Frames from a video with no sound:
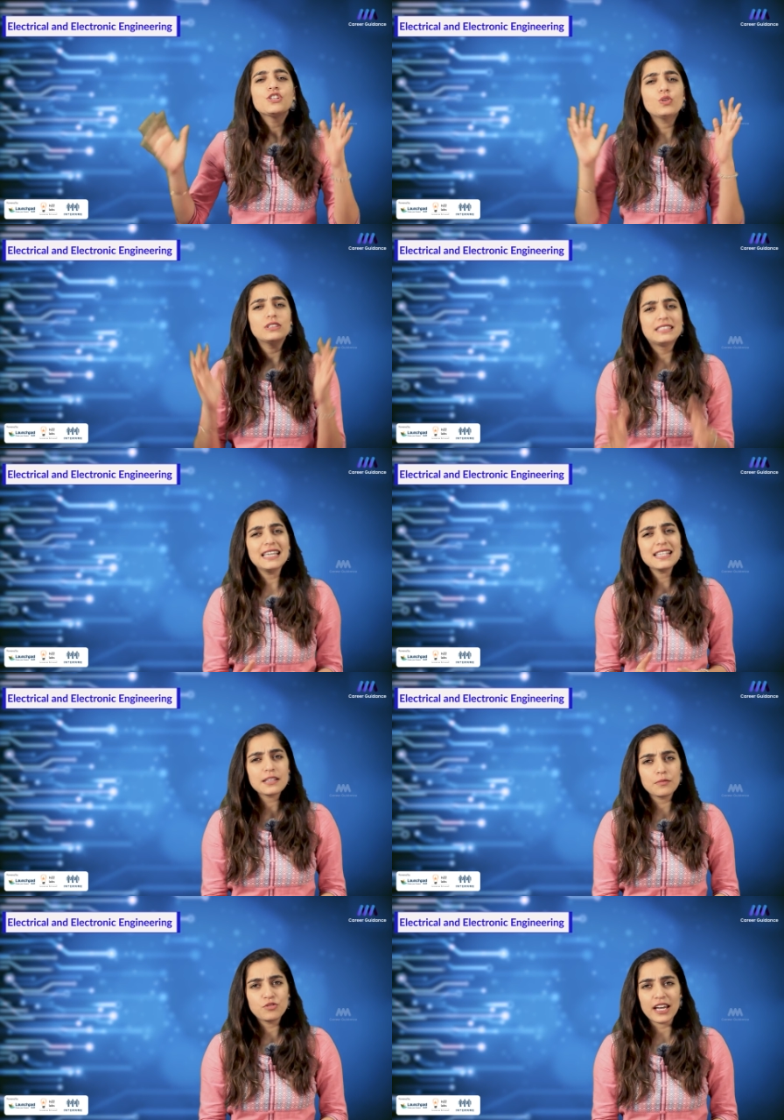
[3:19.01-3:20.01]
So these
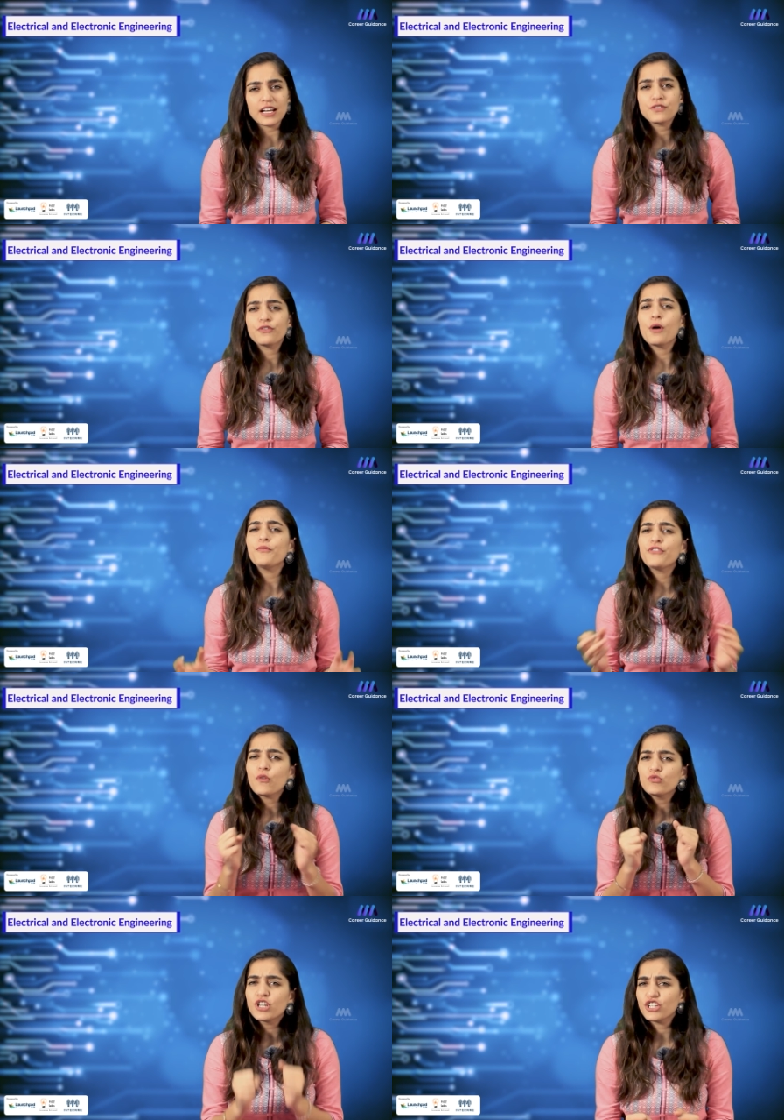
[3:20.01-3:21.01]
subjects form
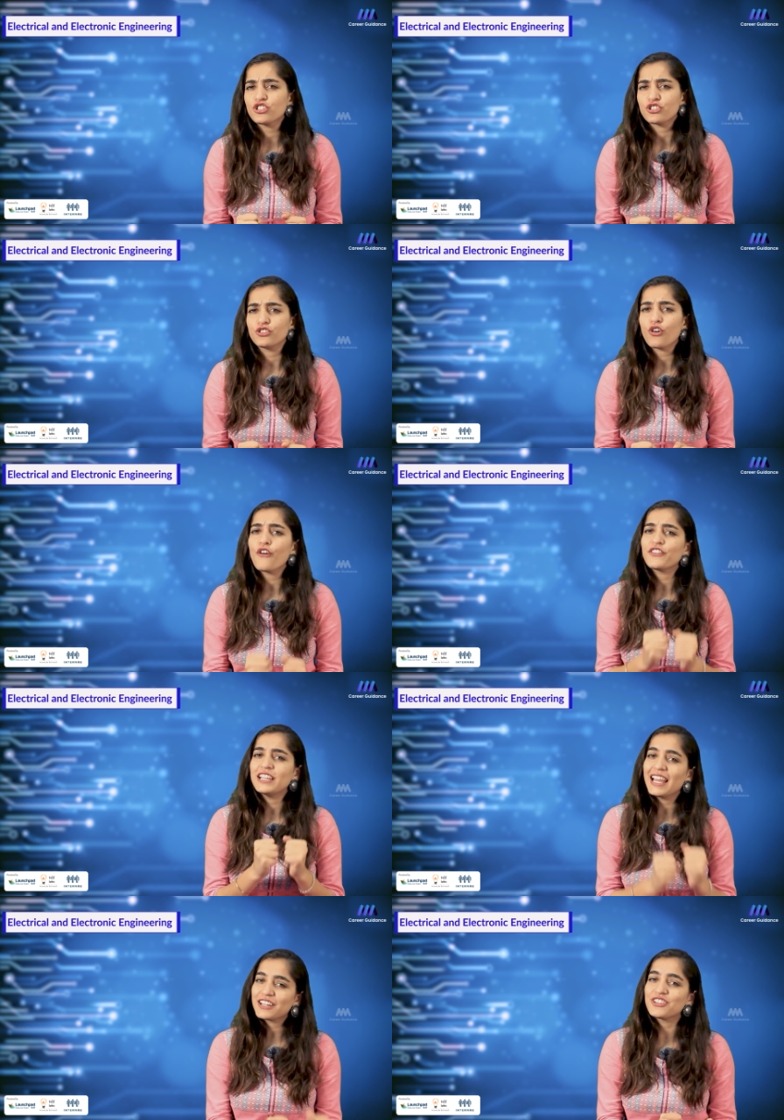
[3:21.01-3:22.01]
foundation of
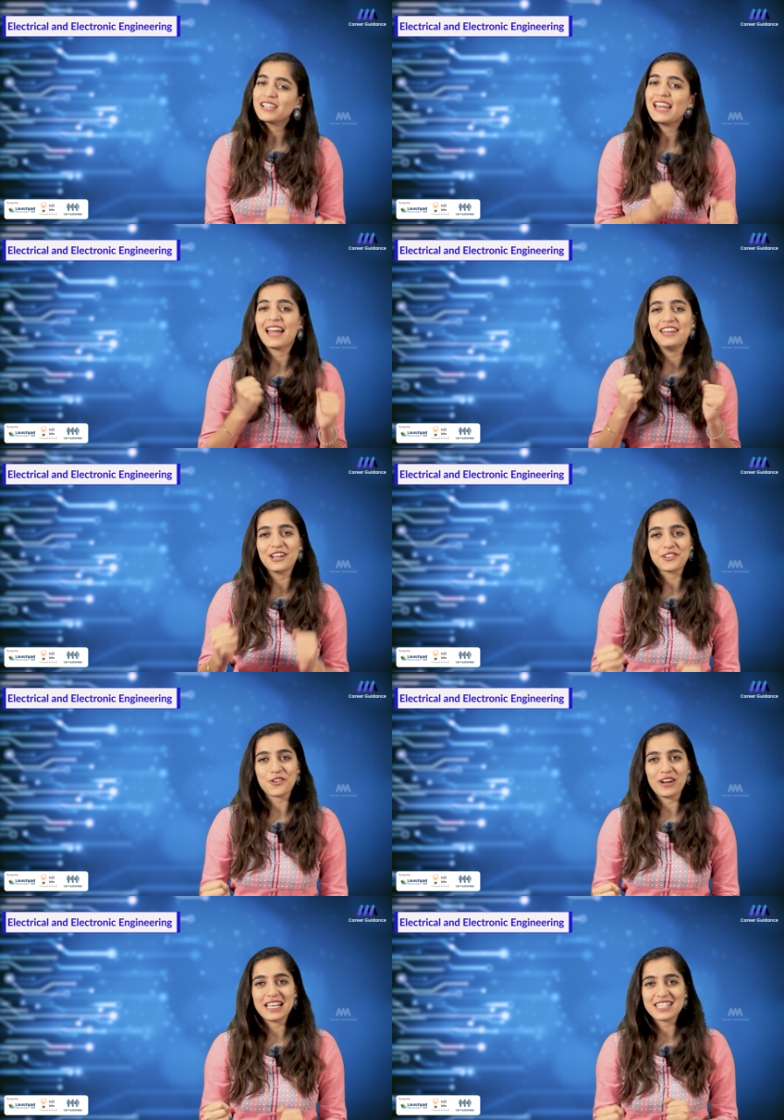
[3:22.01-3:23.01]
electrical and
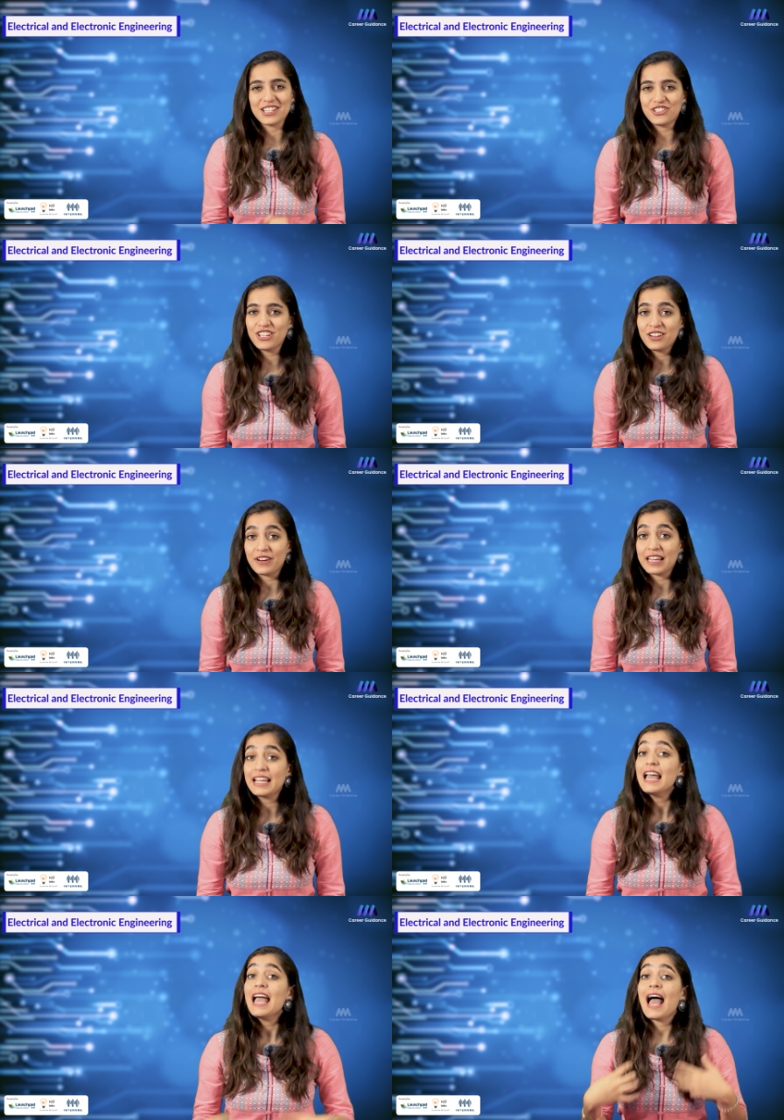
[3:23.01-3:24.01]
electronics
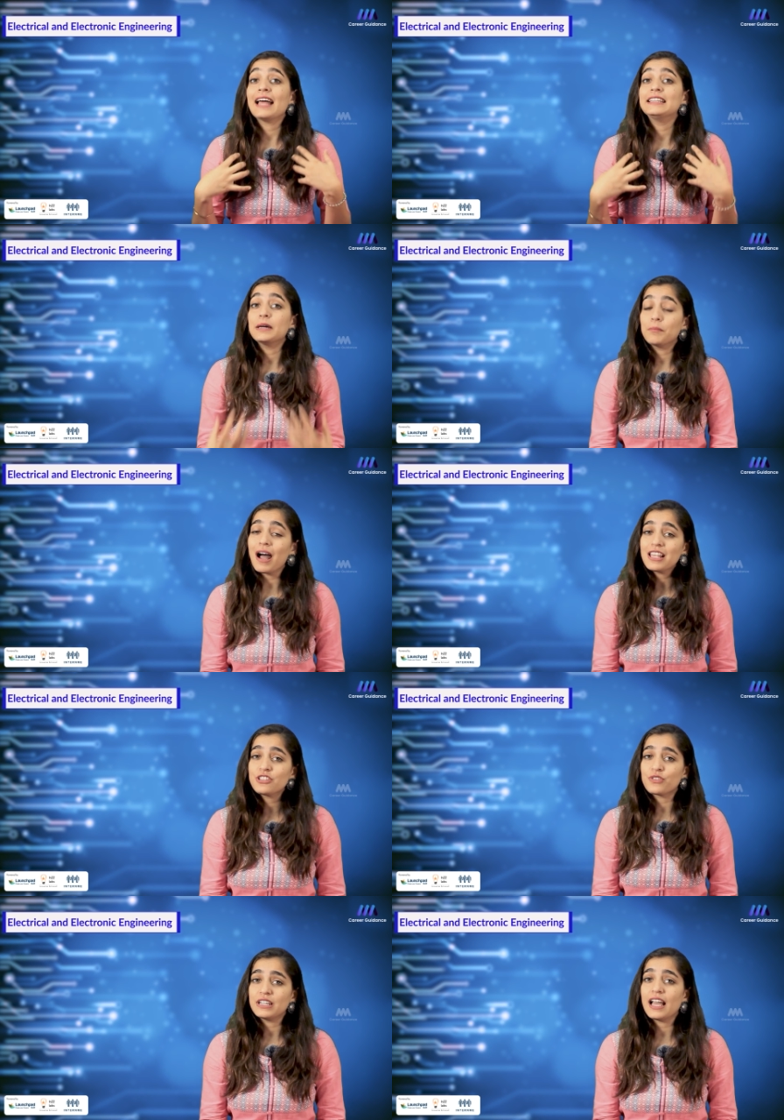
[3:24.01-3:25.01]
engineering, and their
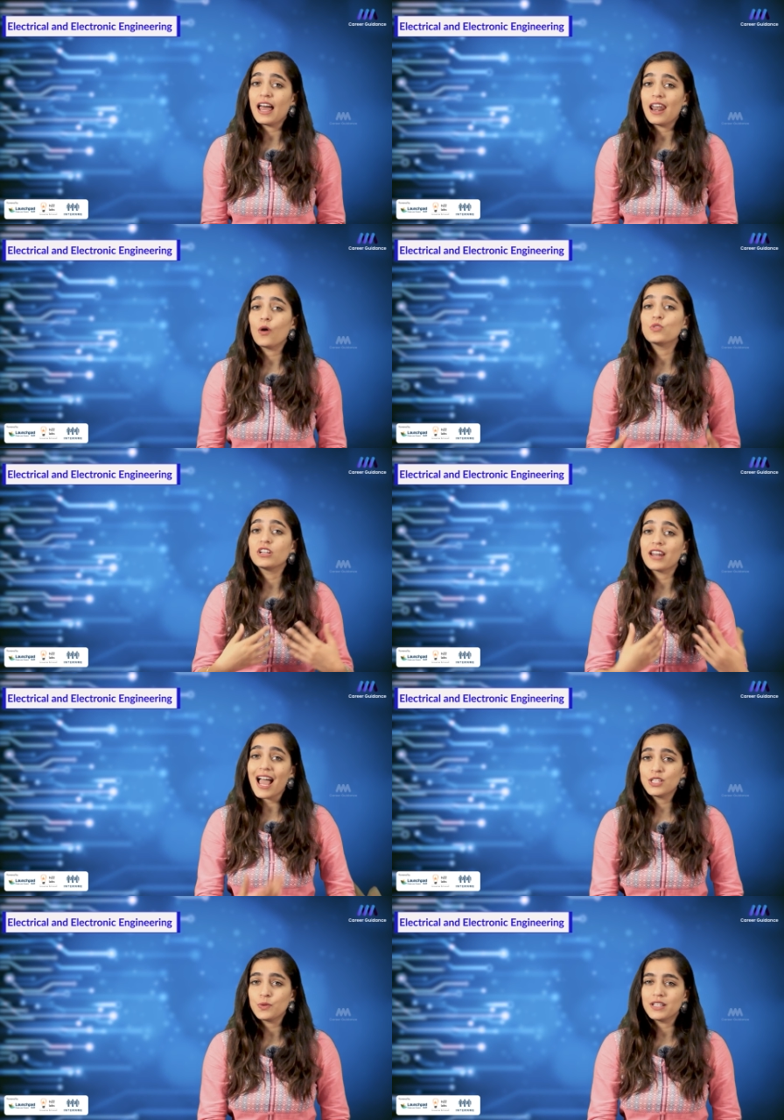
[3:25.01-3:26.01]
mastery allows
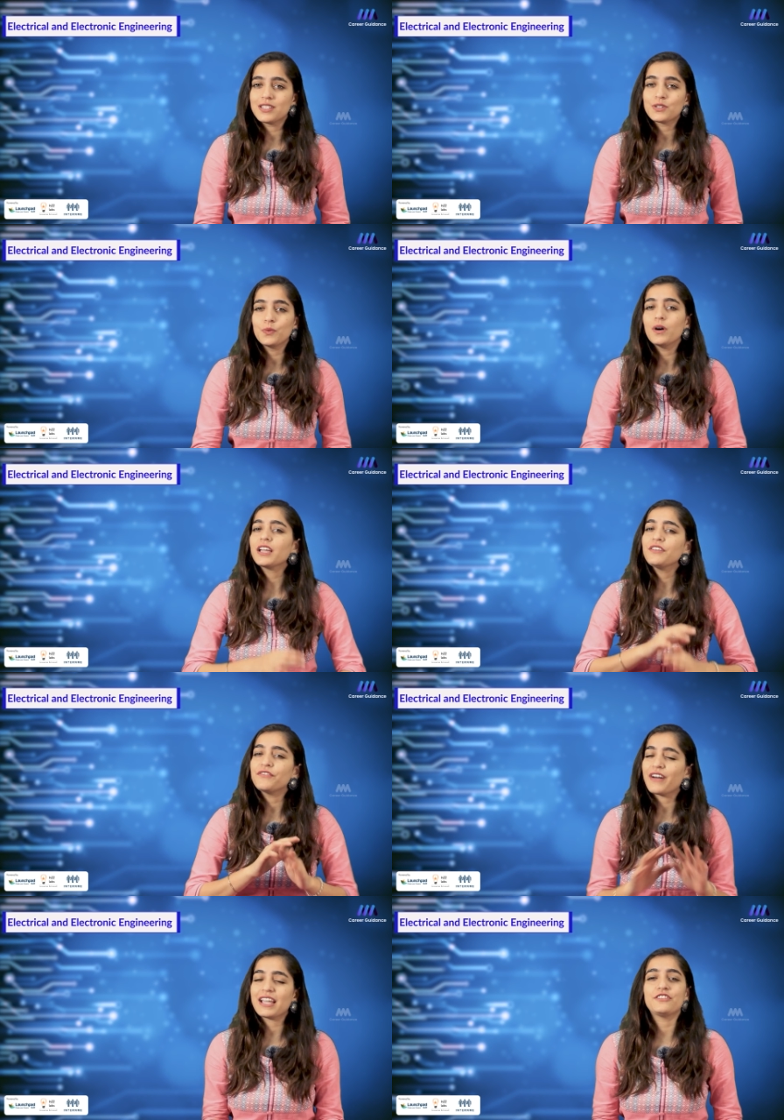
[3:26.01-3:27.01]
graduates to work
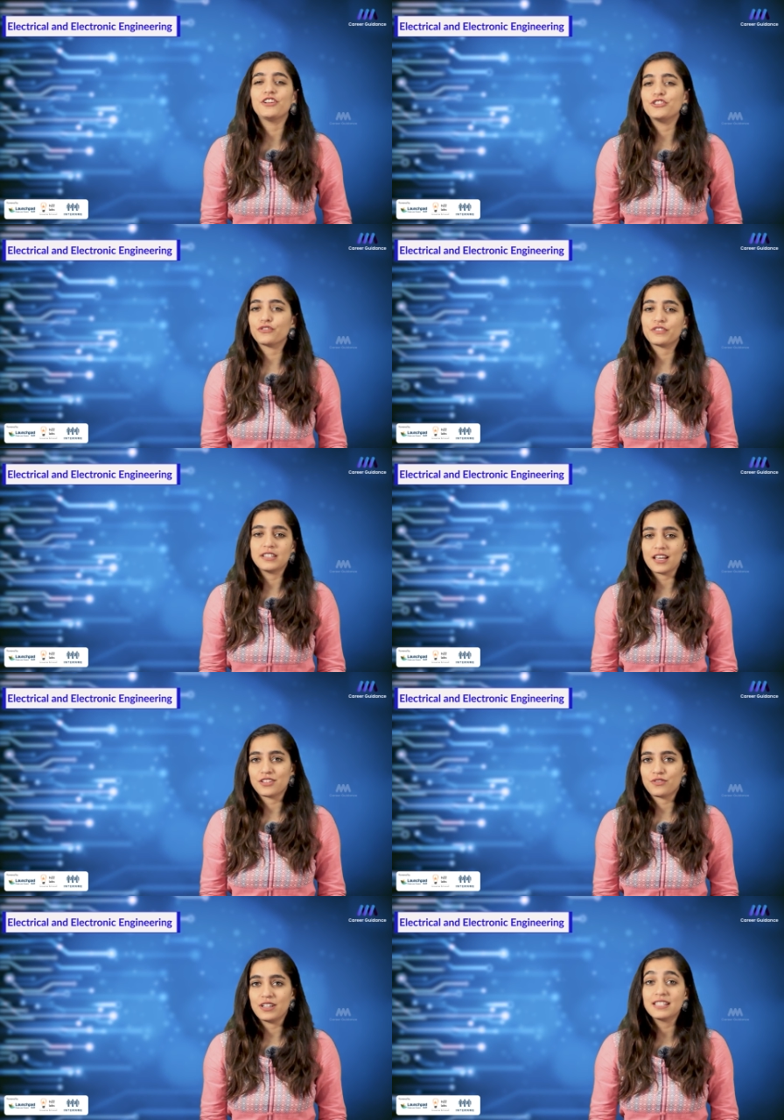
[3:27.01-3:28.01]
in wide range of
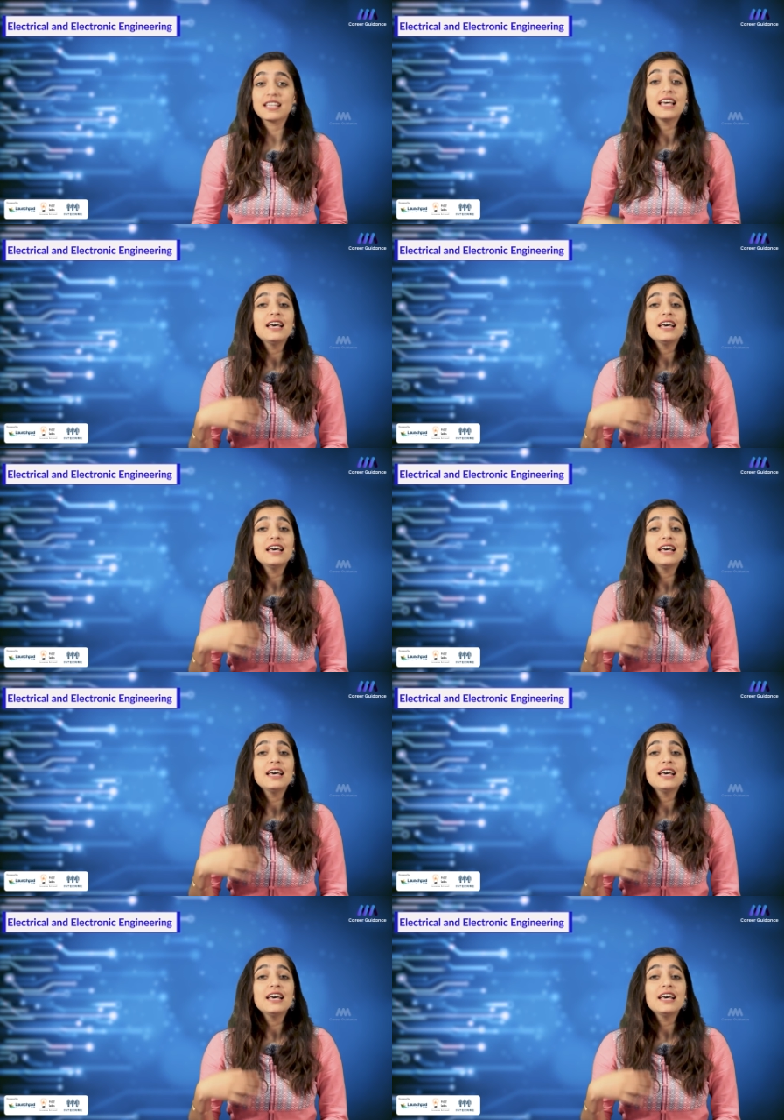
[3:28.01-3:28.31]
industries